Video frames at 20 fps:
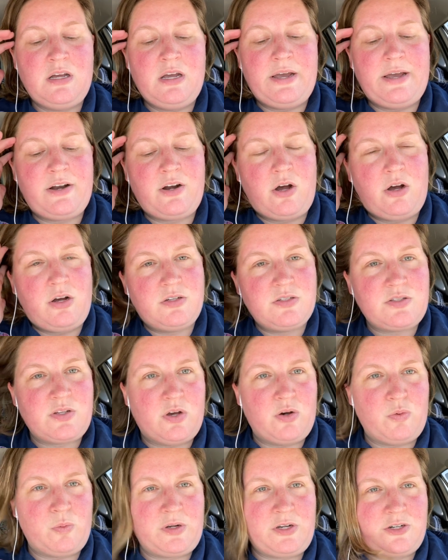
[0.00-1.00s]
And
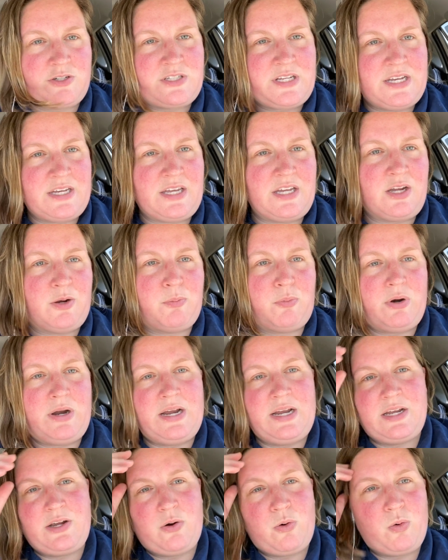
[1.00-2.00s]
also, when you're taking a
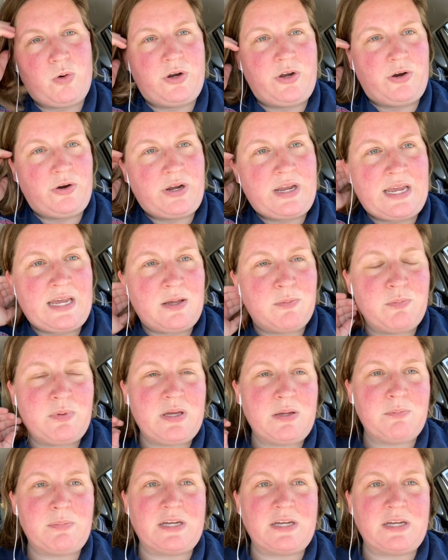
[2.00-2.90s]
break or you're camping,